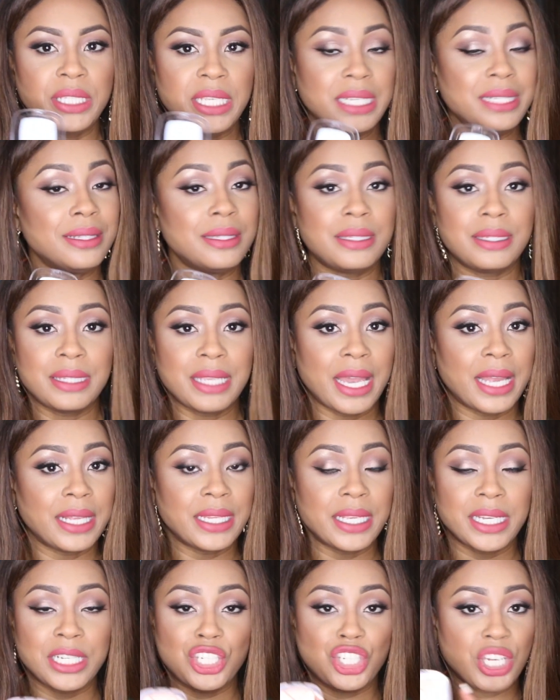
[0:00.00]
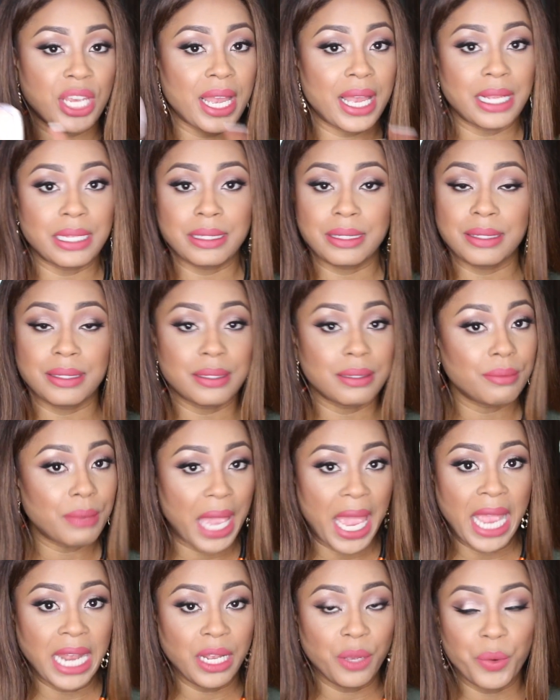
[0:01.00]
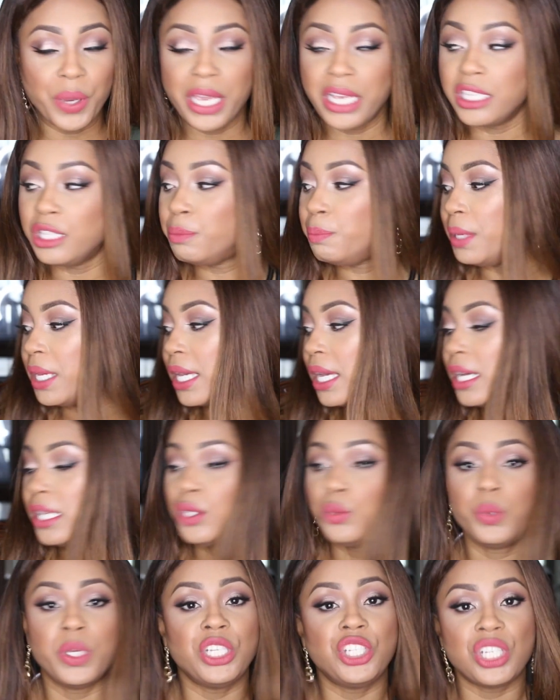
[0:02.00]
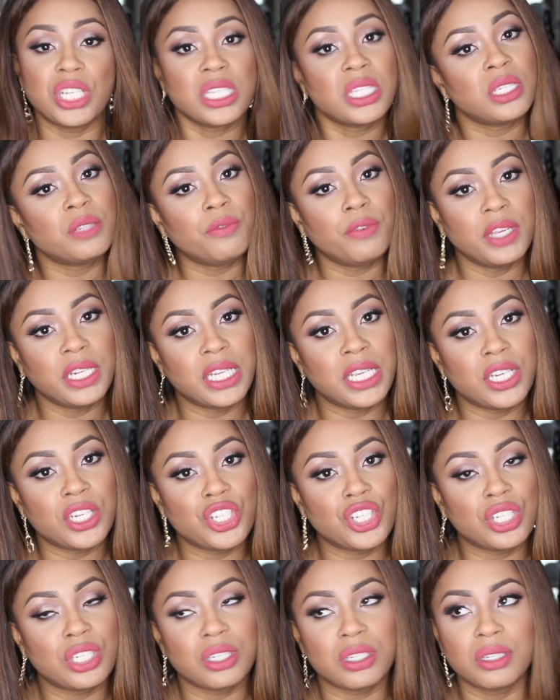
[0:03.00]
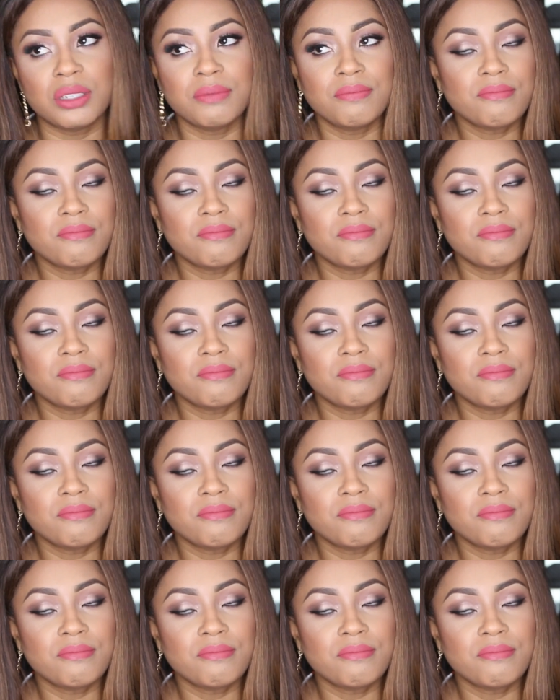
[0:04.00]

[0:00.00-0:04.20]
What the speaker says: didn't stand a chance anyways, because we just finished